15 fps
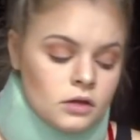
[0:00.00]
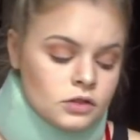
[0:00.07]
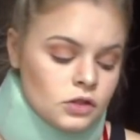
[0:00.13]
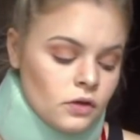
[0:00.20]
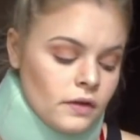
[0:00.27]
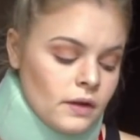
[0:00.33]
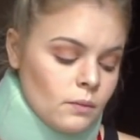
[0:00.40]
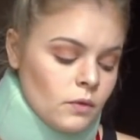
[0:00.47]

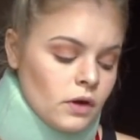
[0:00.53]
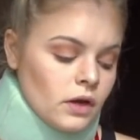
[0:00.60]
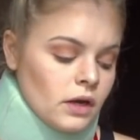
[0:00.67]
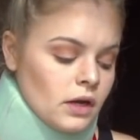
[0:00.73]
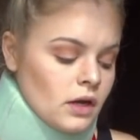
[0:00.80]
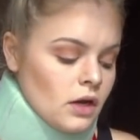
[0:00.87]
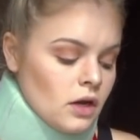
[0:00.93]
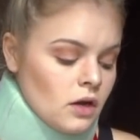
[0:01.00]
So then we're
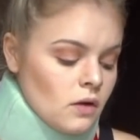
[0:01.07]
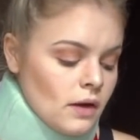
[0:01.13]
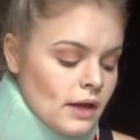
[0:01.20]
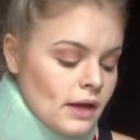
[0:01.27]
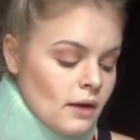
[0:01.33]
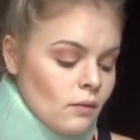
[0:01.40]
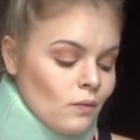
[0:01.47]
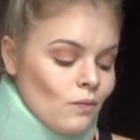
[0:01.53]
going to go
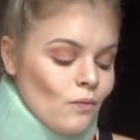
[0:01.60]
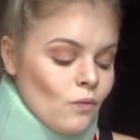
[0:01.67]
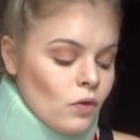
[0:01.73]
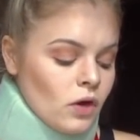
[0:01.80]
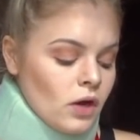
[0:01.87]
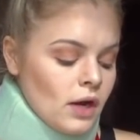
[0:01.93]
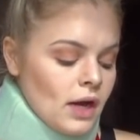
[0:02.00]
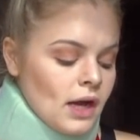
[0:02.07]
and
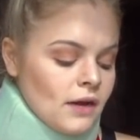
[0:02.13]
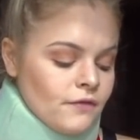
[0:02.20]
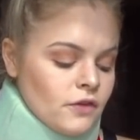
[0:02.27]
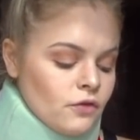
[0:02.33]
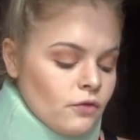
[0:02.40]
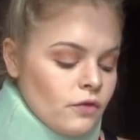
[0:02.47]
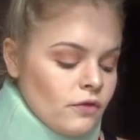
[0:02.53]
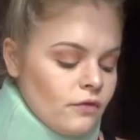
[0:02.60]
we're going to have
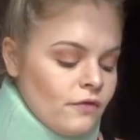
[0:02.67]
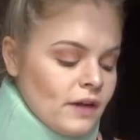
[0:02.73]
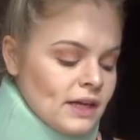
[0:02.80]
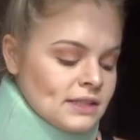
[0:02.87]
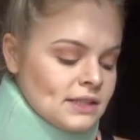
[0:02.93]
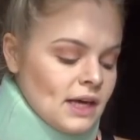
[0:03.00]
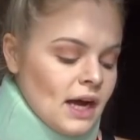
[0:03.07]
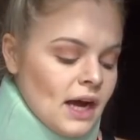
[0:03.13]
to
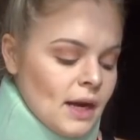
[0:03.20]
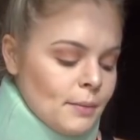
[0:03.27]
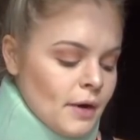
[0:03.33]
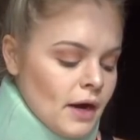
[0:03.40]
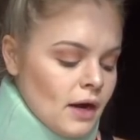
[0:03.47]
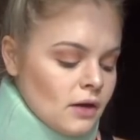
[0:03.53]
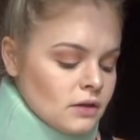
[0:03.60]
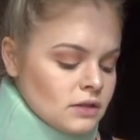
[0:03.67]
fix the
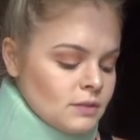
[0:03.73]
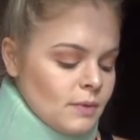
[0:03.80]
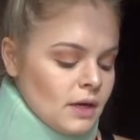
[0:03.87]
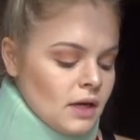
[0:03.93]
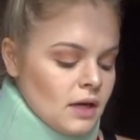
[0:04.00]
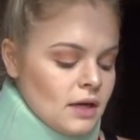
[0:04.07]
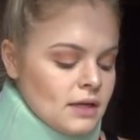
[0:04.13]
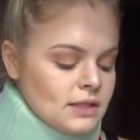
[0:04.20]
eyebrows
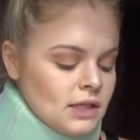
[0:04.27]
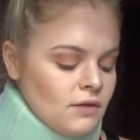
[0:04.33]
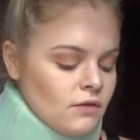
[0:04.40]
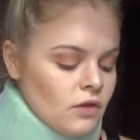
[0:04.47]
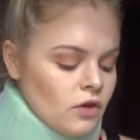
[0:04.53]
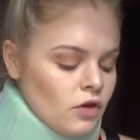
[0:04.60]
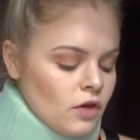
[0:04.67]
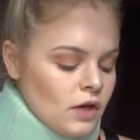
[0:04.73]
because
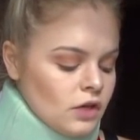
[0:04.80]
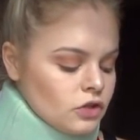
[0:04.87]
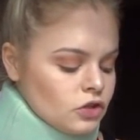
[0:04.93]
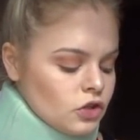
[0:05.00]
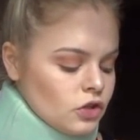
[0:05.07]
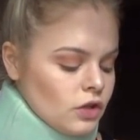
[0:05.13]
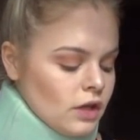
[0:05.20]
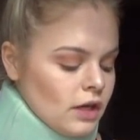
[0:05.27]
even though you're
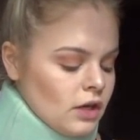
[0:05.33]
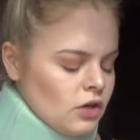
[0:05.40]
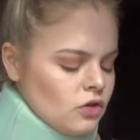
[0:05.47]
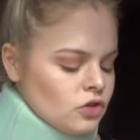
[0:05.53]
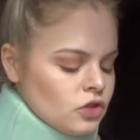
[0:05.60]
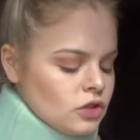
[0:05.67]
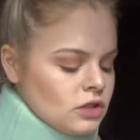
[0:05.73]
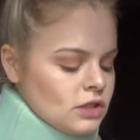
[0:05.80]
injured, like
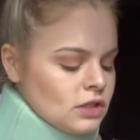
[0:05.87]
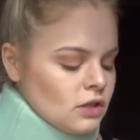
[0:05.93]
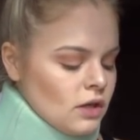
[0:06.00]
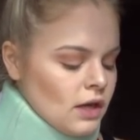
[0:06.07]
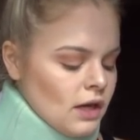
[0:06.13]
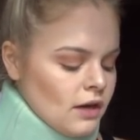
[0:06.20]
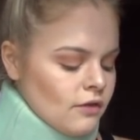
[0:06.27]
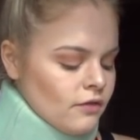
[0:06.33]
you should
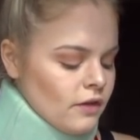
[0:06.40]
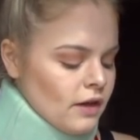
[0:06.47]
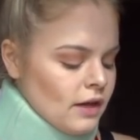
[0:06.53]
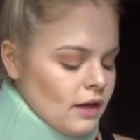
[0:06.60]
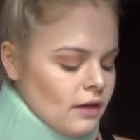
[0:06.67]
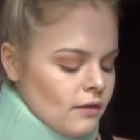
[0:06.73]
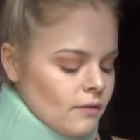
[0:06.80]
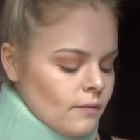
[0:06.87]
still have
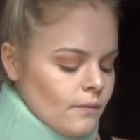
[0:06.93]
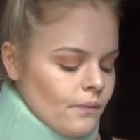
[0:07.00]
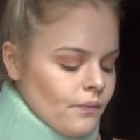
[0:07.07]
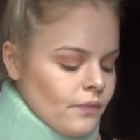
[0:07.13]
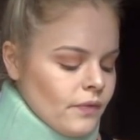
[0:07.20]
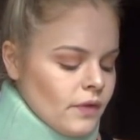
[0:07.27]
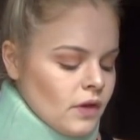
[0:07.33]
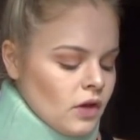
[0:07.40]
like
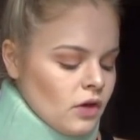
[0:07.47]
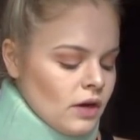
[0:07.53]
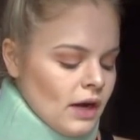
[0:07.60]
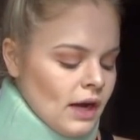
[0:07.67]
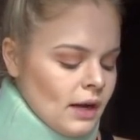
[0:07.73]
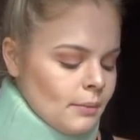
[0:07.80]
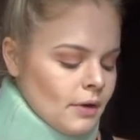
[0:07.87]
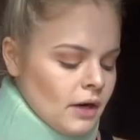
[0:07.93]
good
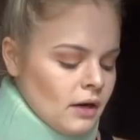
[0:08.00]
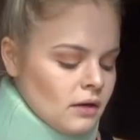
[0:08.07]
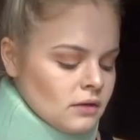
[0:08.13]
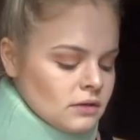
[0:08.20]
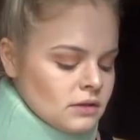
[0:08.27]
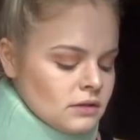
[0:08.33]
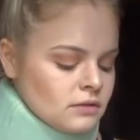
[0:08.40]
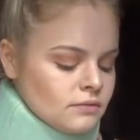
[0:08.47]

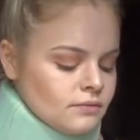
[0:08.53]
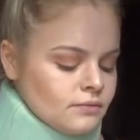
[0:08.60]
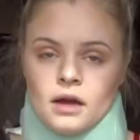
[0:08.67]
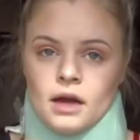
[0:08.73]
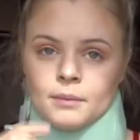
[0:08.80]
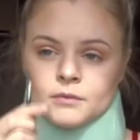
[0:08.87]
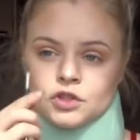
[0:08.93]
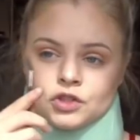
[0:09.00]
eyebrows.
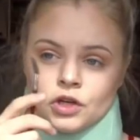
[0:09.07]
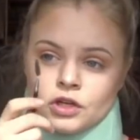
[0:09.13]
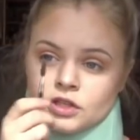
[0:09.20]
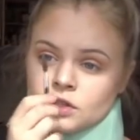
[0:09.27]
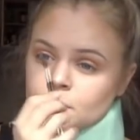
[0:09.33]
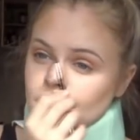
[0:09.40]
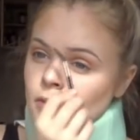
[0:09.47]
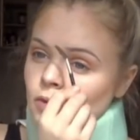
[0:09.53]
I'm just going to
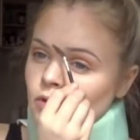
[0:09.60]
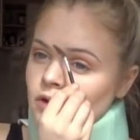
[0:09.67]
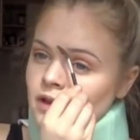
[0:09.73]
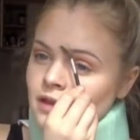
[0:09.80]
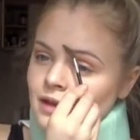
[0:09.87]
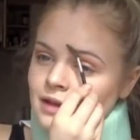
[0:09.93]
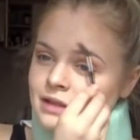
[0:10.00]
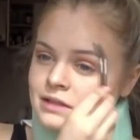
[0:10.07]

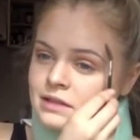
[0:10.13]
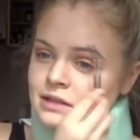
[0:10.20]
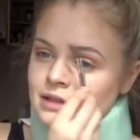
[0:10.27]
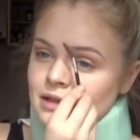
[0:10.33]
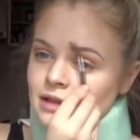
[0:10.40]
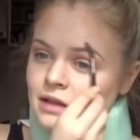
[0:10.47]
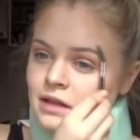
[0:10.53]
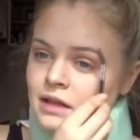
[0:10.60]
spoolie these
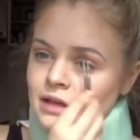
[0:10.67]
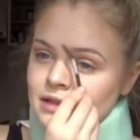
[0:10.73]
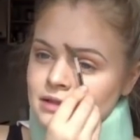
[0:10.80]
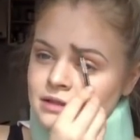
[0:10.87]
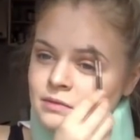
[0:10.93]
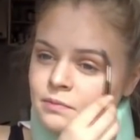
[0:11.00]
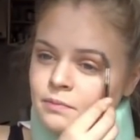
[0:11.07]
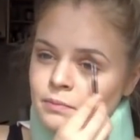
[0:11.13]

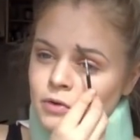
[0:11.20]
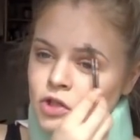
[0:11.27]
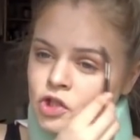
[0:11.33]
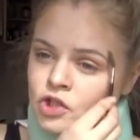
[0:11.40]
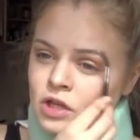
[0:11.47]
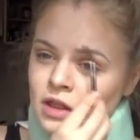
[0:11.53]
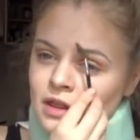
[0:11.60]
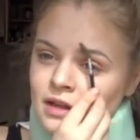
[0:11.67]
these
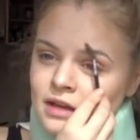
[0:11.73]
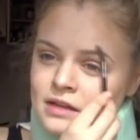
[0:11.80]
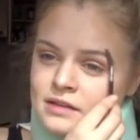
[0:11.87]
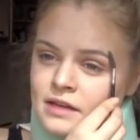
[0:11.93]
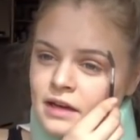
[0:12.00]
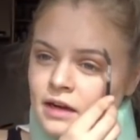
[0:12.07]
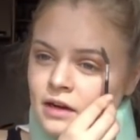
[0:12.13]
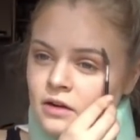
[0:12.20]
bushy
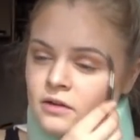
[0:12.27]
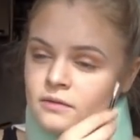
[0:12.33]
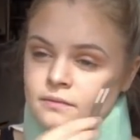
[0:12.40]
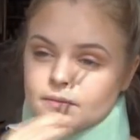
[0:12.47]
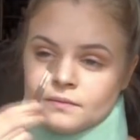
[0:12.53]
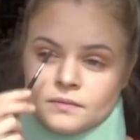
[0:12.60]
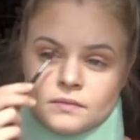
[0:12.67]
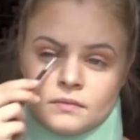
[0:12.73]
things out
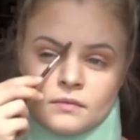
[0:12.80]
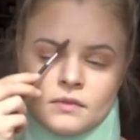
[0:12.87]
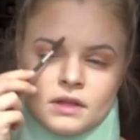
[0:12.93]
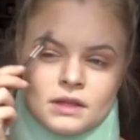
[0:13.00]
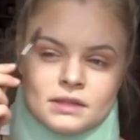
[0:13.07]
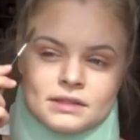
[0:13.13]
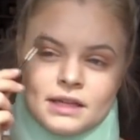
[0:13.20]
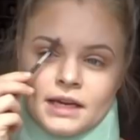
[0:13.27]

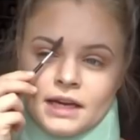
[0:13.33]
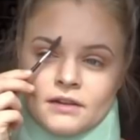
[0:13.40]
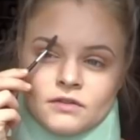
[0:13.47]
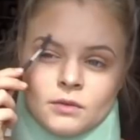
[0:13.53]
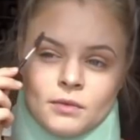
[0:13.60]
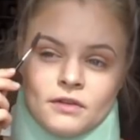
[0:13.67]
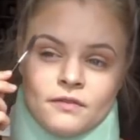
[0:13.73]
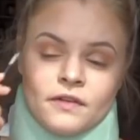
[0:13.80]
because they have
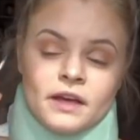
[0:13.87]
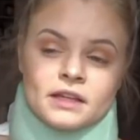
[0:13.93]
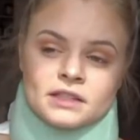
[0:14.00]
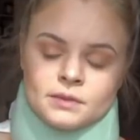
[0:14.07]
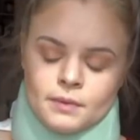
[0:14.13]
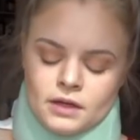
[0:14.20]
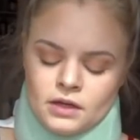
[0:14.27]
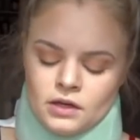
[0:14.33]
to be
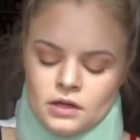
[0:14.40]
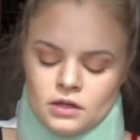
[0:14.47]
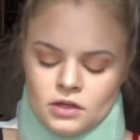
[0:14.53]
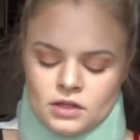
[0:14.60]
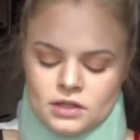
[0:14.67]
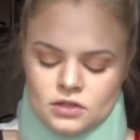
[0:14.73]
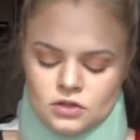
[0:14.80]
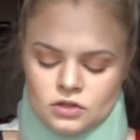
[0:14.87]
fixed, but you know
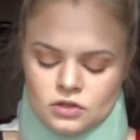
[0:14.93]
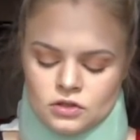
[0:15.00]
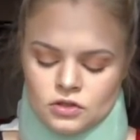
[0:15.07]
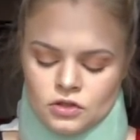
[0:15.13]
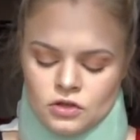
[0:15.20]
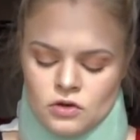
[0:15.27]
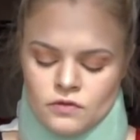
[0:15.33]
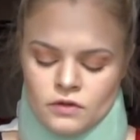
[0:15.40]
you're injured so
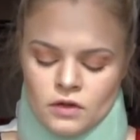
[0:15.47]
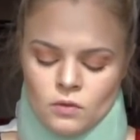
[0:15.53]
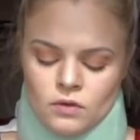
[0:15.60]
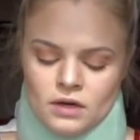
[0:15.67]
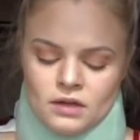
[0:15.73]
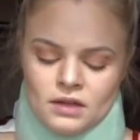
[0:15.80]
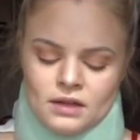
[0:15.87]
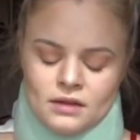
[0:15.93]
you don't really
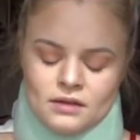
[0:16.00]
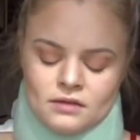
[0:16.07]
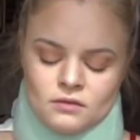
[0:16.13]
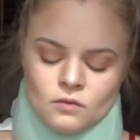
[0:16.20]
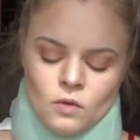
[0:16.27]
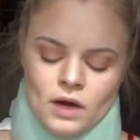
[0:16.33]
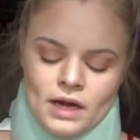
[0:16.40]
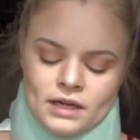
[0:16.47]
want
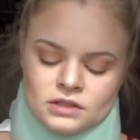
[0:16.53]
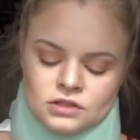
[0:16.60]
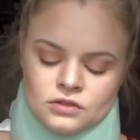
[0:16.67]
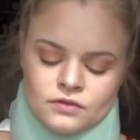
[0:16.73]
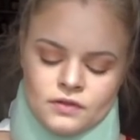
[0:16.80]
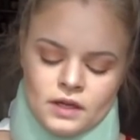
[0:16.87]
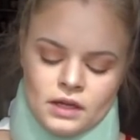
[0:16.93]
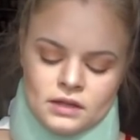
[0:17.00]
to wax
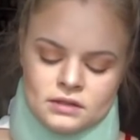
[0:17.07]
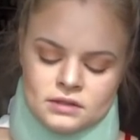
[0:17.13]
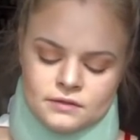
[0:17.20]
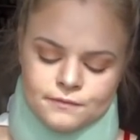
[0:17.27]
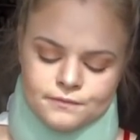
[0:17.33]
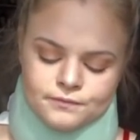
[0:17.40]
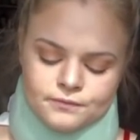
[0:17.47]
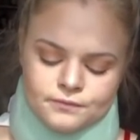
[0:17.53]
your face.